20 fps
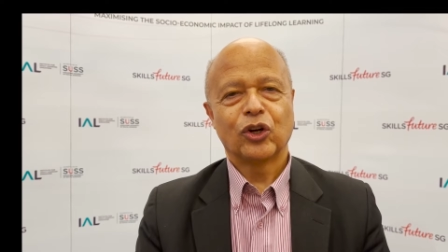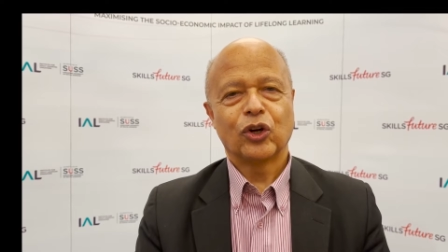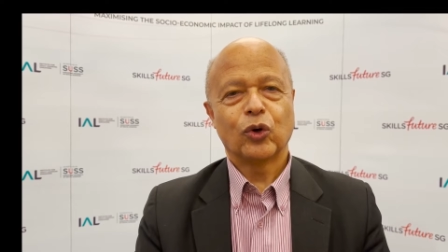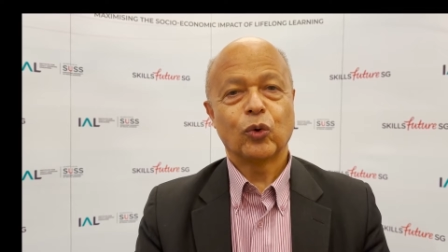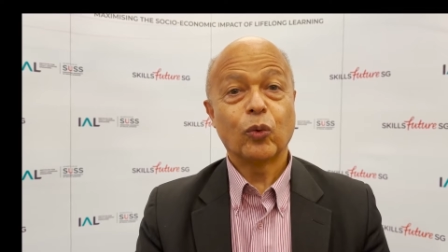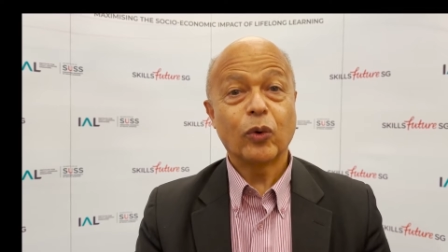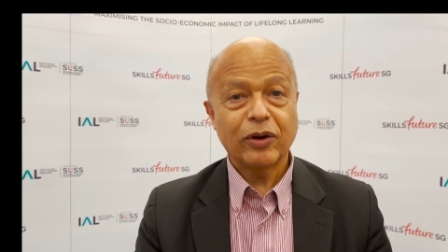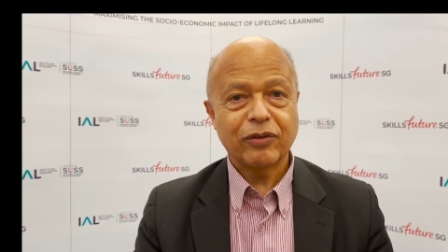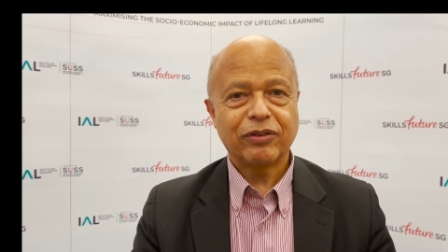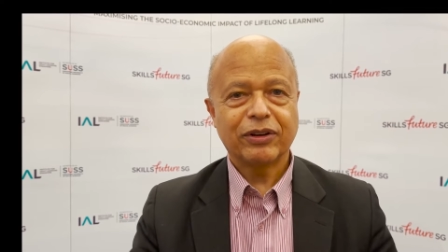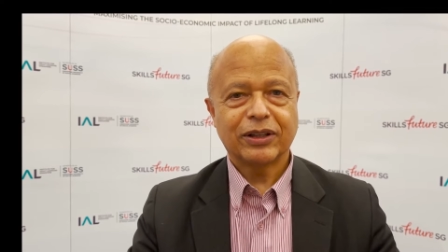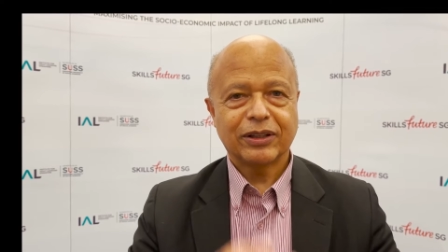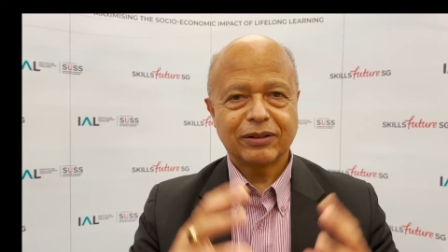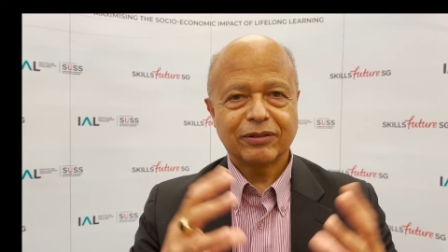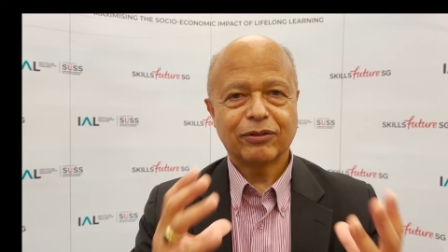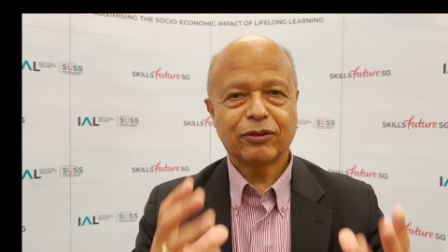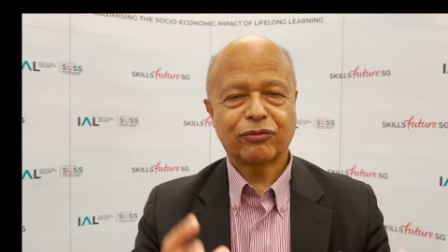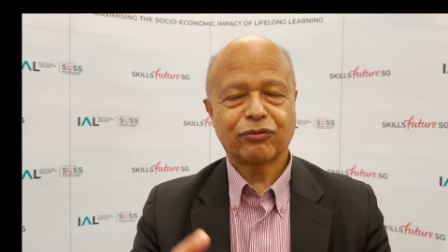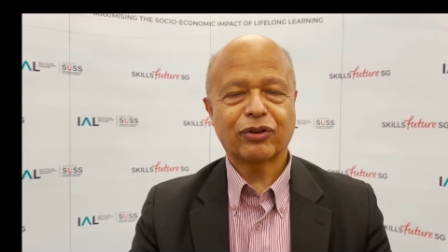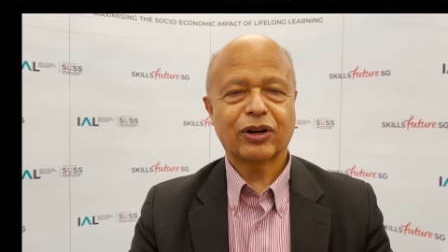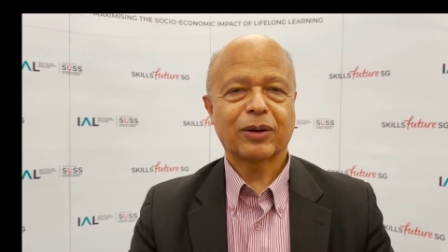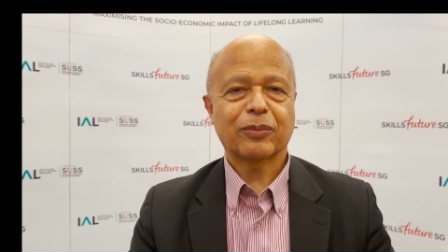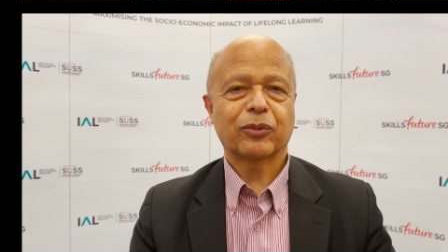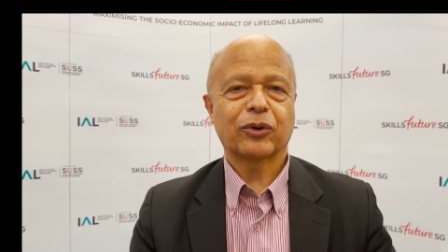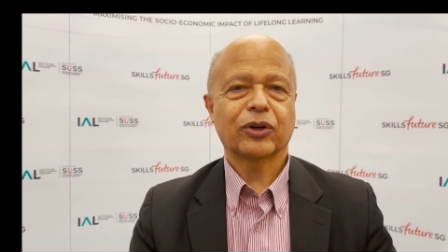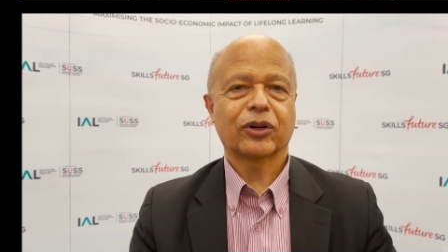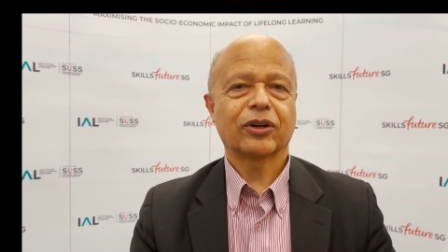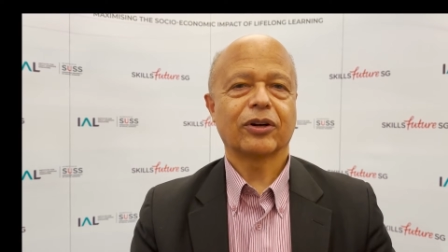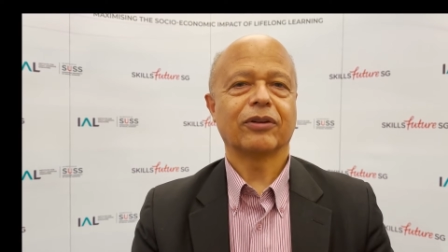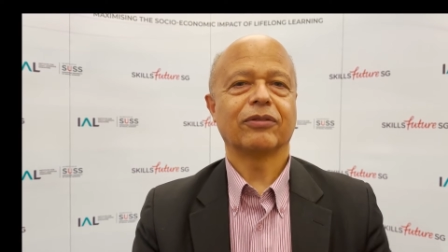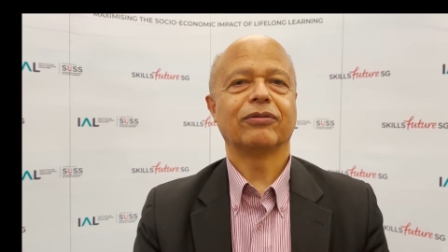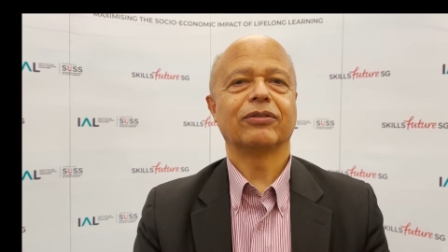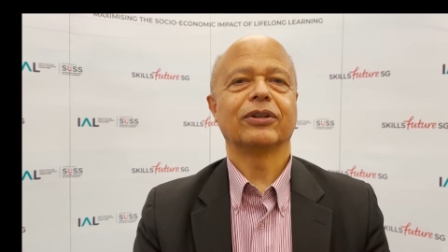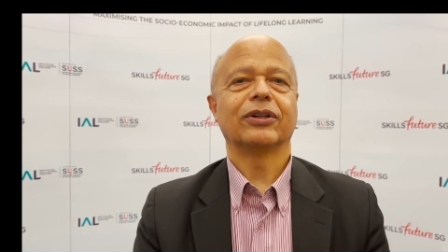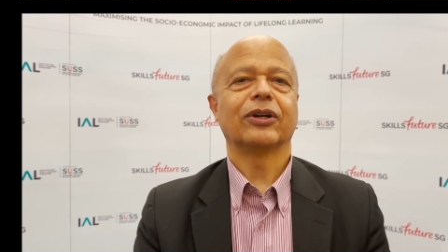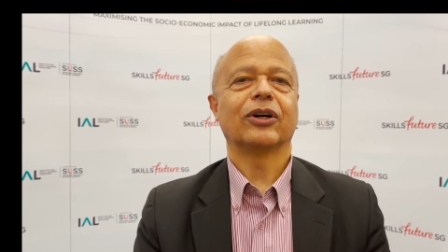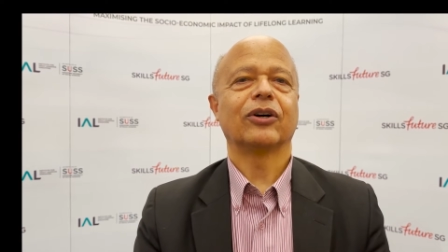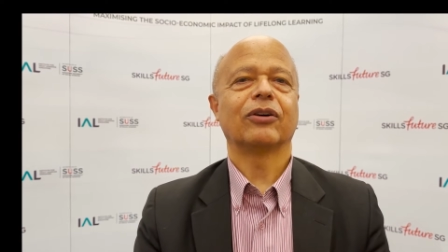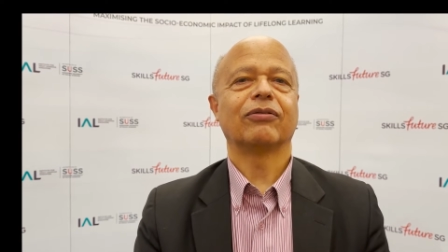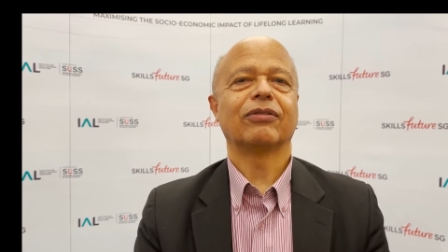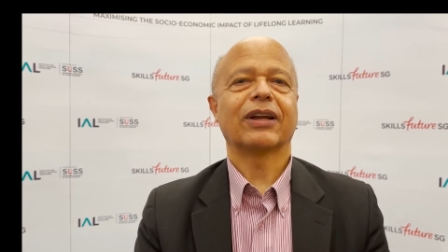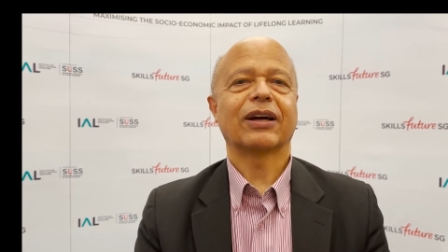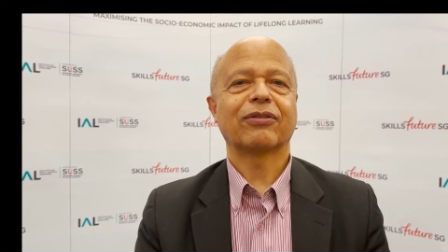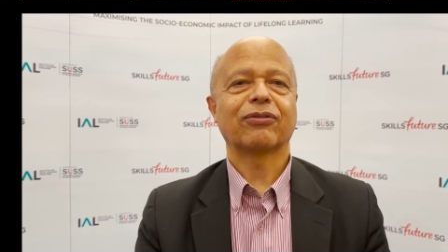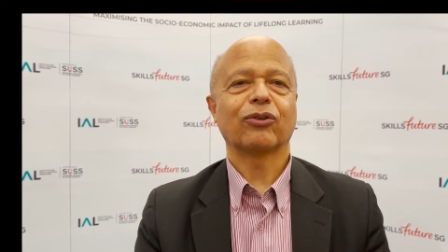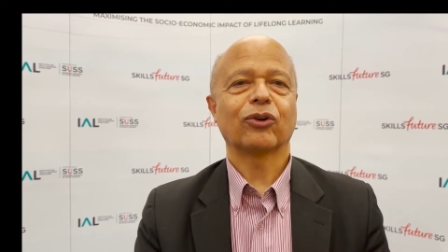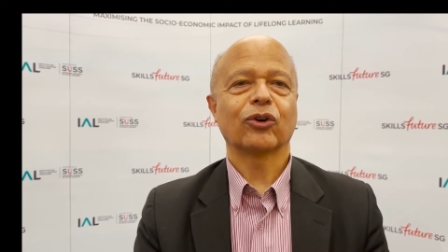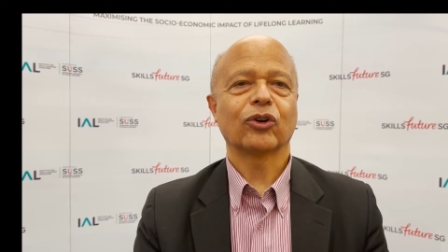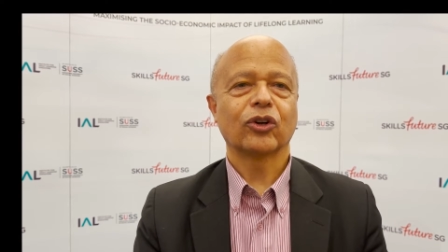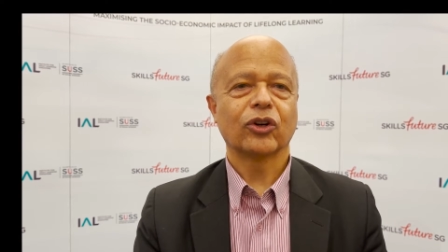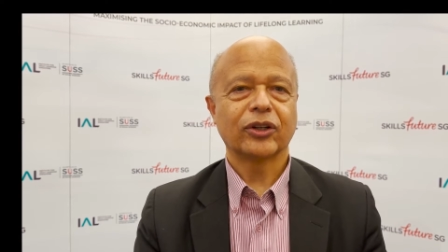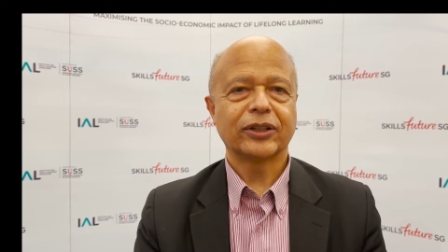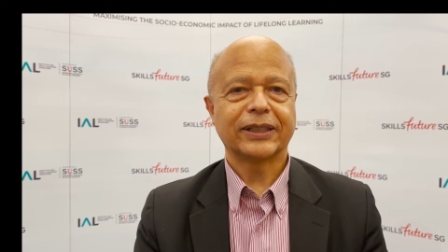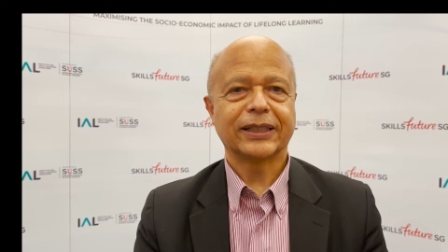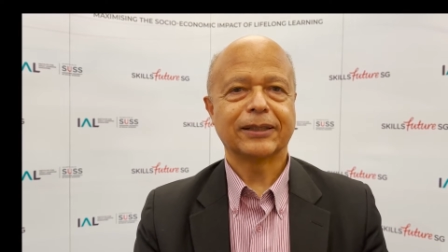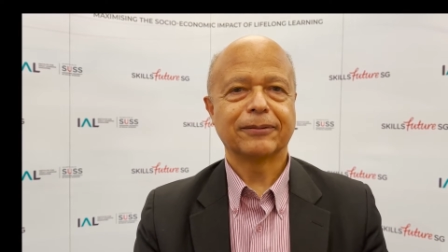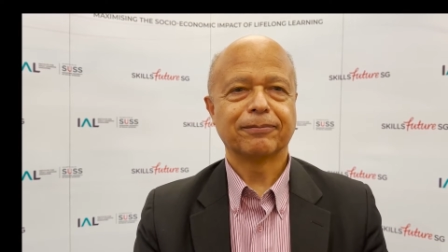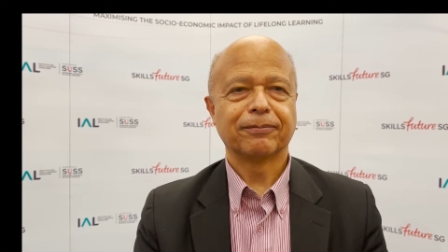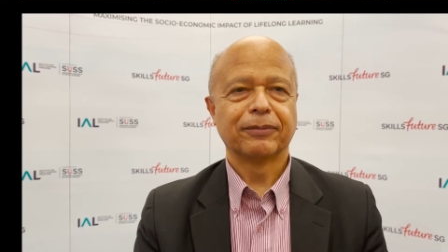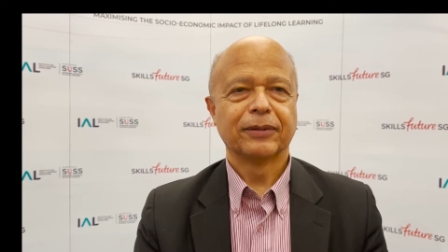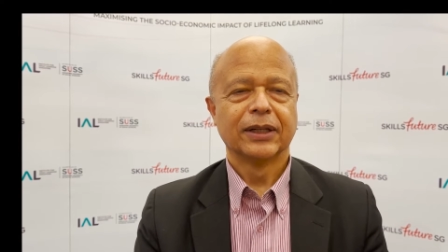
within the framework of lifelong learning.